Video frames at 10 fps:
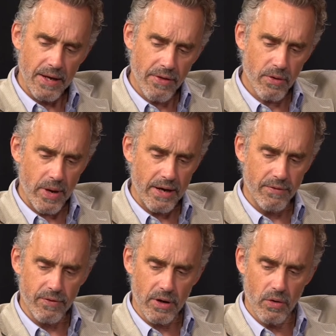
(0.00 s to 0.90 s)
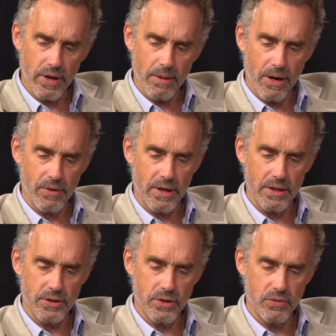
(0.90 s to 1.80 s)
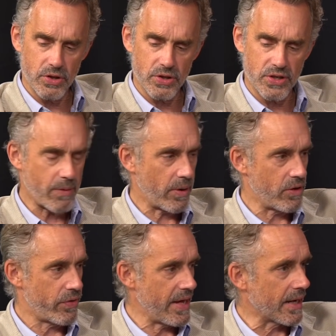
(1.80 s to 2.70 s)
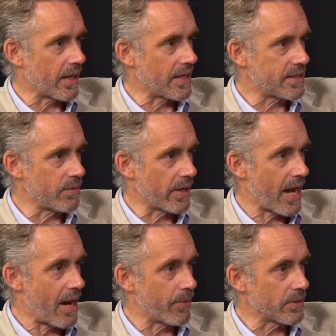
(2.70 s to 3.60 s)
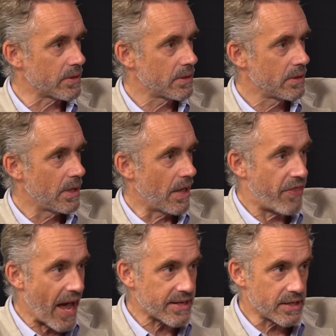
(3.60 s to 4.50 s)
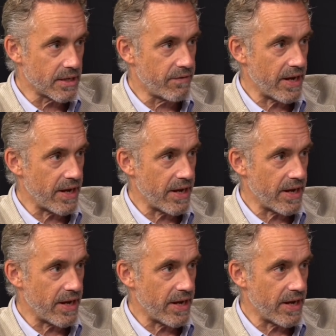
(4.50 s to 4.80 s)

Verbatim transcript: another way of going about it is to just say what you think and see what happens. That's an